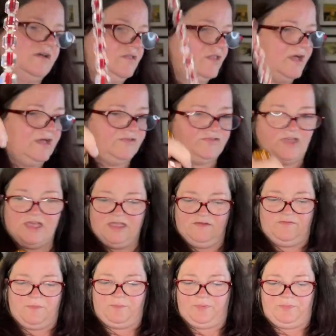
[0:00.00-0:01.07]
glass. I
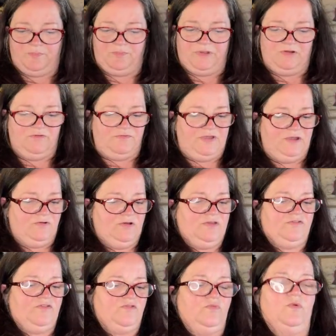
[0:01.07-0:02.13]
have a pair of
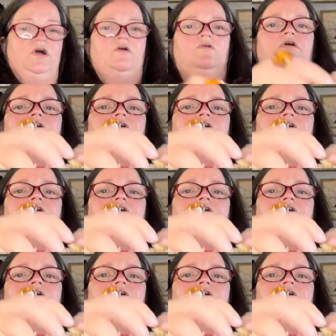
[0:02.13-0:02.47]
earrings as well.